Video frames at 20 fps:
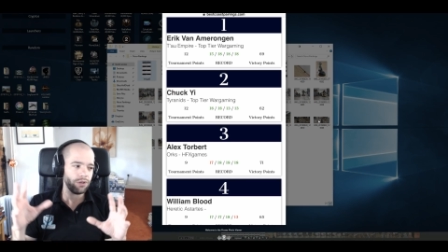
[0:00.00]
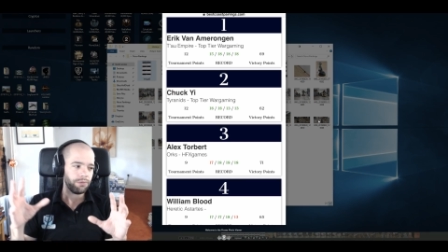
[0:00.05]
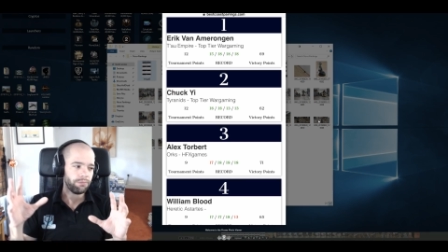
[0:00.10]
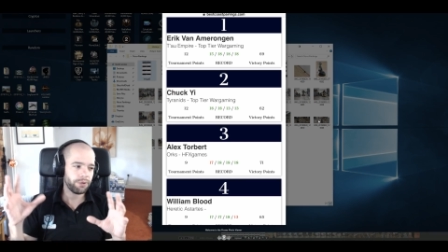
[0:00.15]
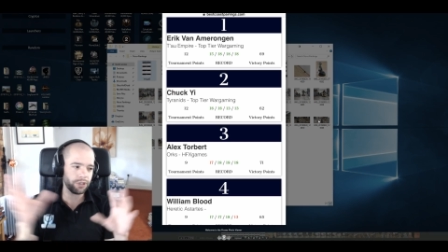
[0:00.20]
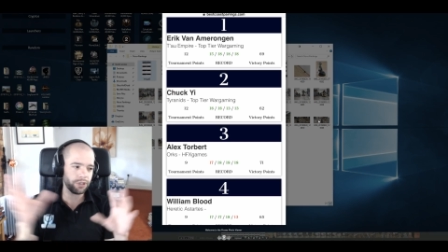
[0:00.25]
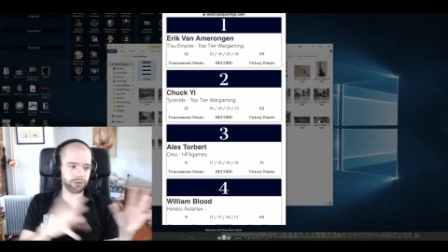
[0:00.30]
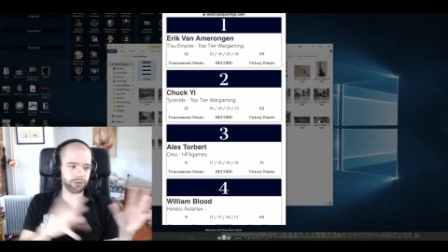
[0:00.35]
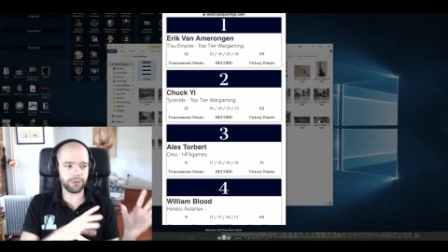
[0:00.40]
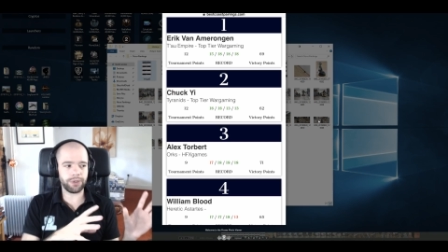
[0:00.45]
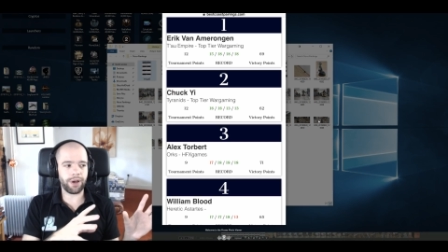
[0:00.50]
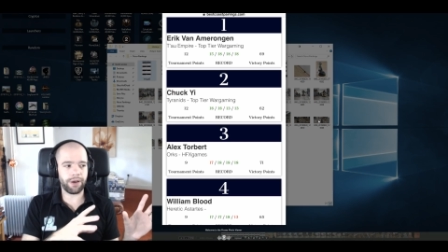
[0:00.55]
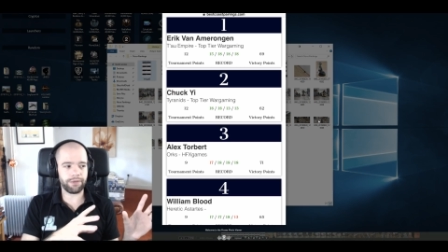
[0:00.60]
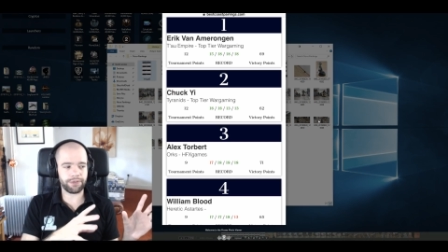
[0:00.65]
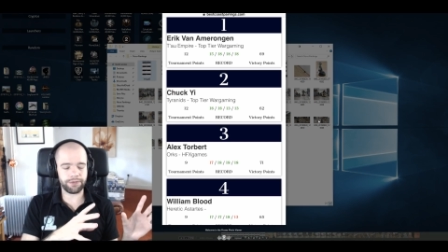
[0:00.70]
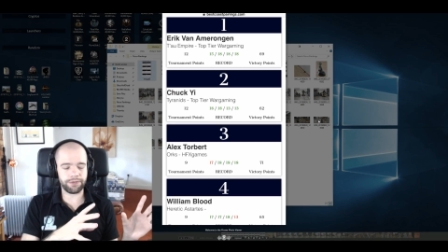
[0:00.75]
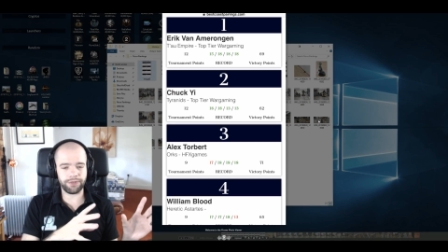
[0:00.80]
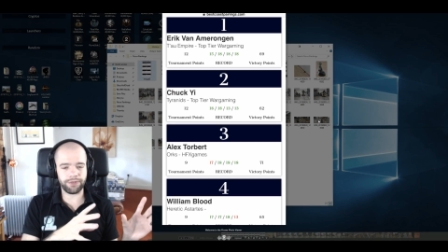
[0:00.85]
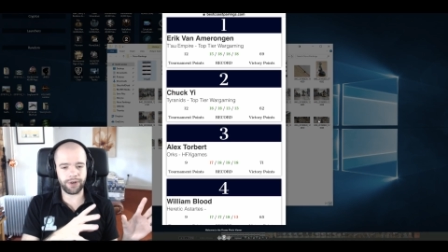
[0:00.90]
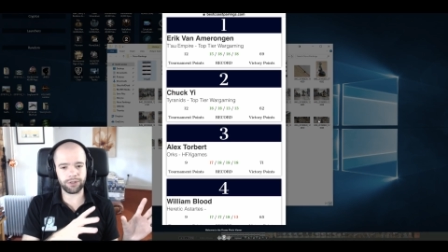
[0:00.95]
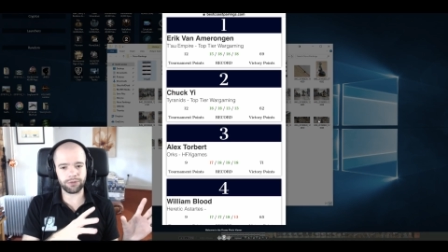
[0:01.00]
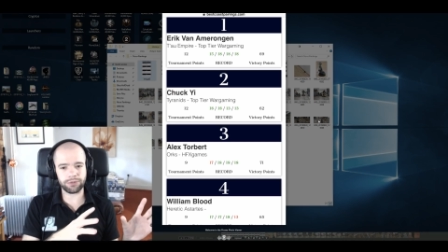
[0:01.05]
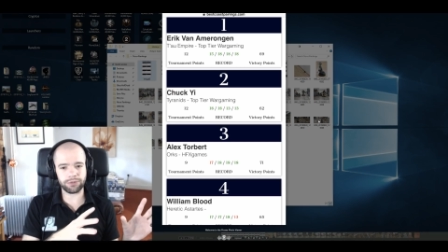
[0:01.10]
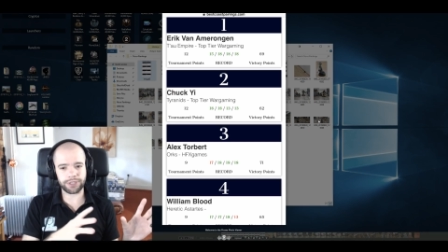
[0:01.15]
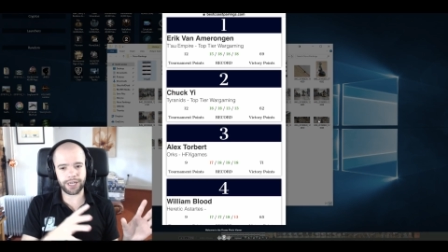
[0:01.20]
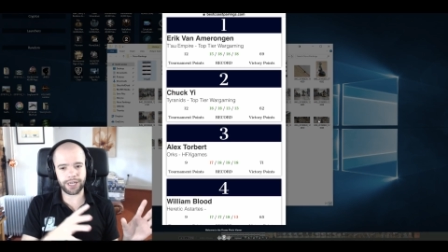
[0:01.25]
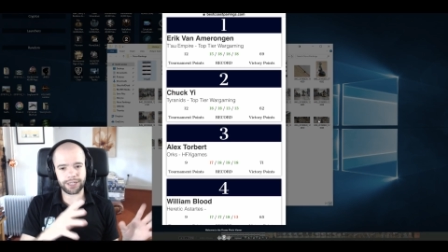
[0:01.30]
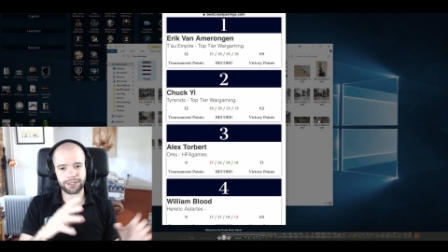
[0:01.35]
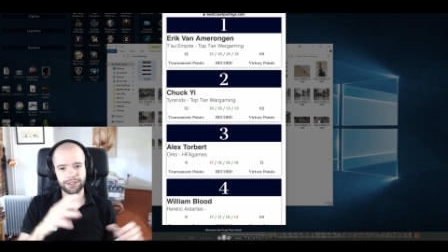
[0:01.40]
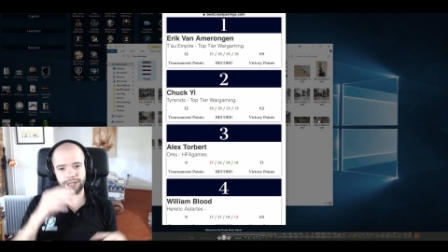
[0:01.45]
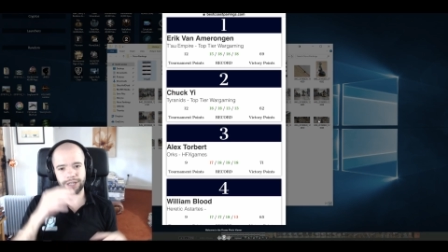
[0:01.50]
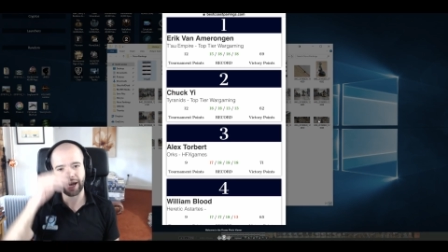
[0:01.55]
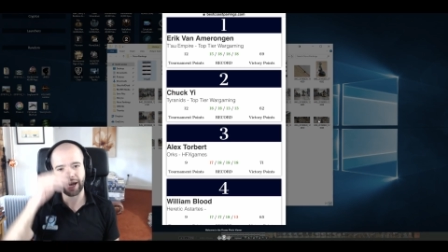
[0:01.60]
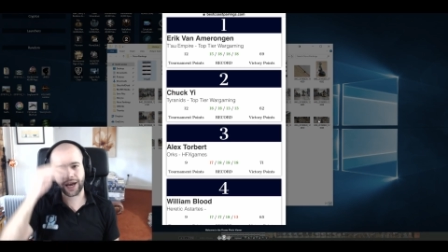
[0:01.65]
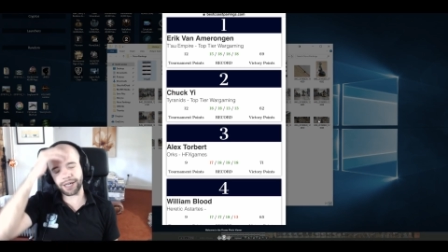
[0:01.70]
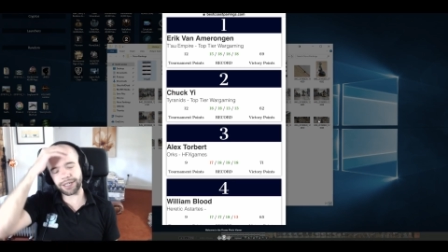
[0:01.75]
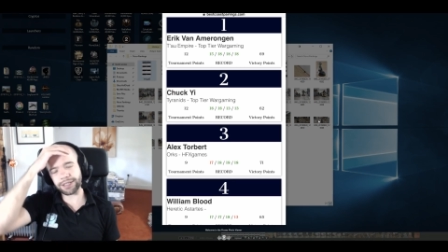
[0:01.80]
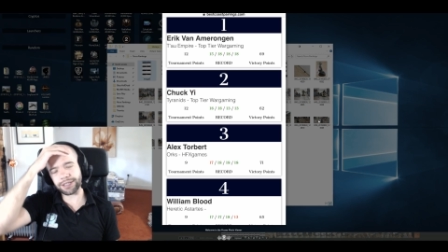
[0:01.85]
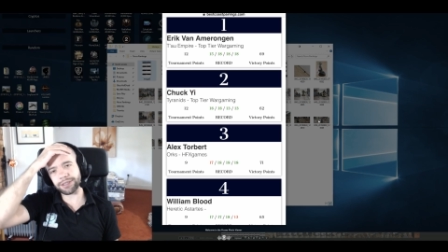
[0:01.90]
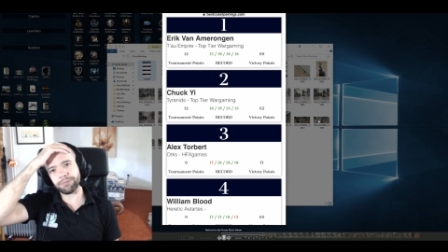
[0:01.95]
because we don't have the finals yet,
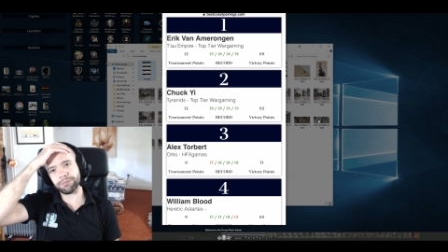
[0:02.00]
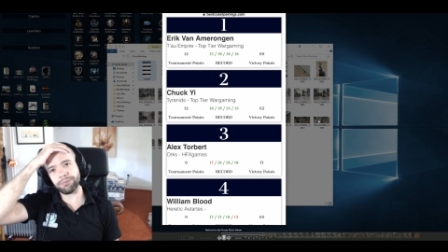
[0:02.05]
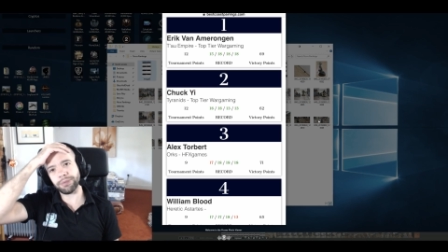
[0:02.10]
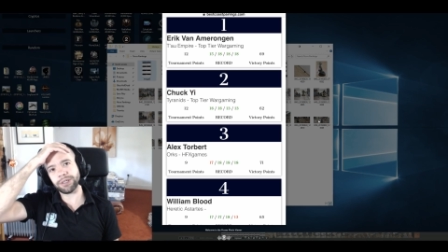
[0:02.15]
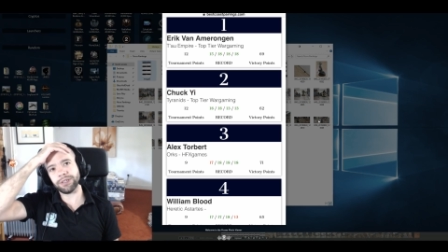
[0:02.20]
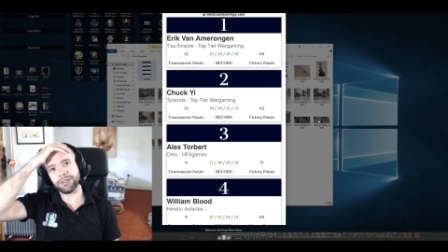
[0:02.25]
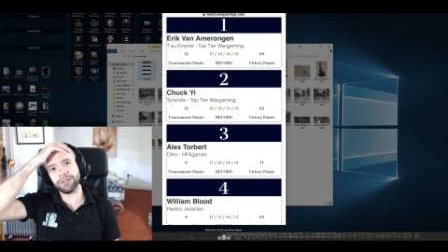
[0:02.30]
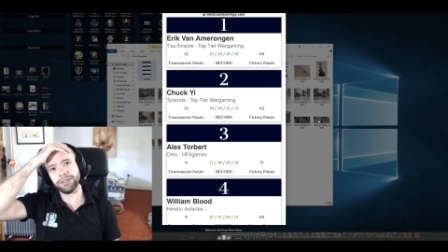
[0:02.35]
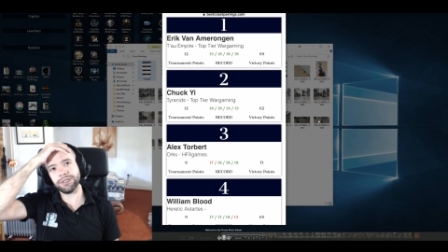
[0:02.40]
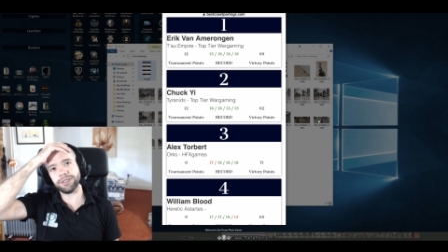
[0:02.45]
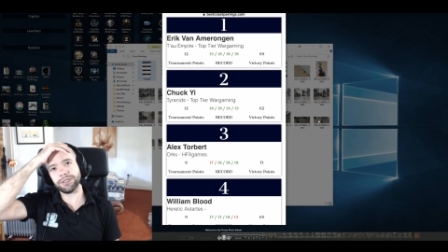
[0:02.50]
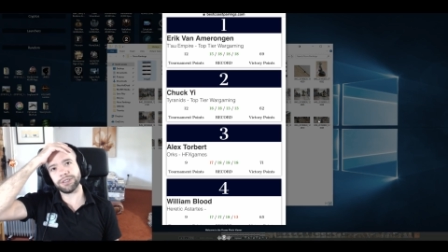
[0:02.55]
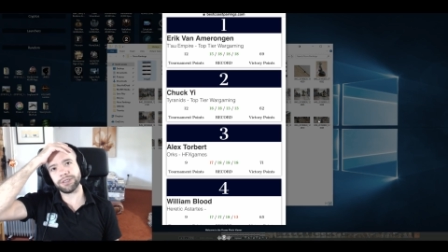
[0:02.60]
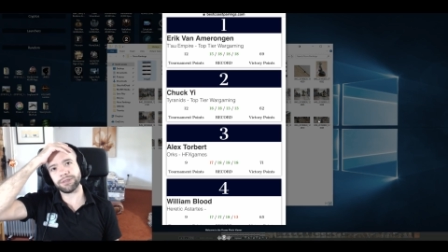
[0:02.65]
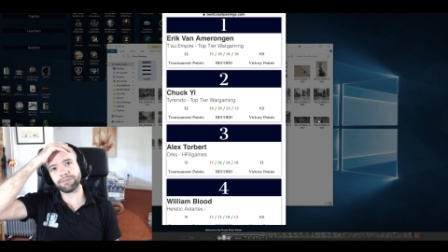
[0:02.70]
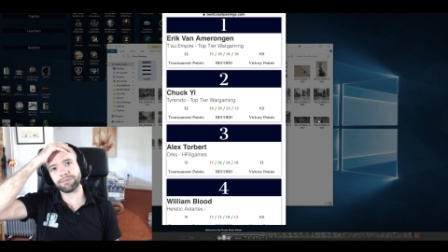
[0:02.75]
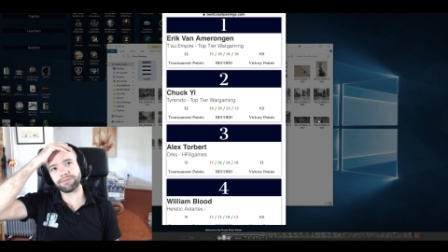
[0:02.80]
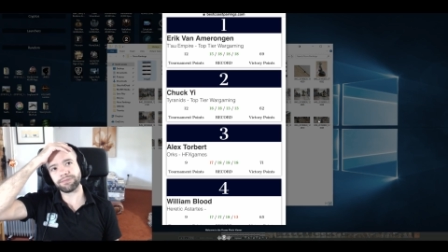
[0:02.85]
and because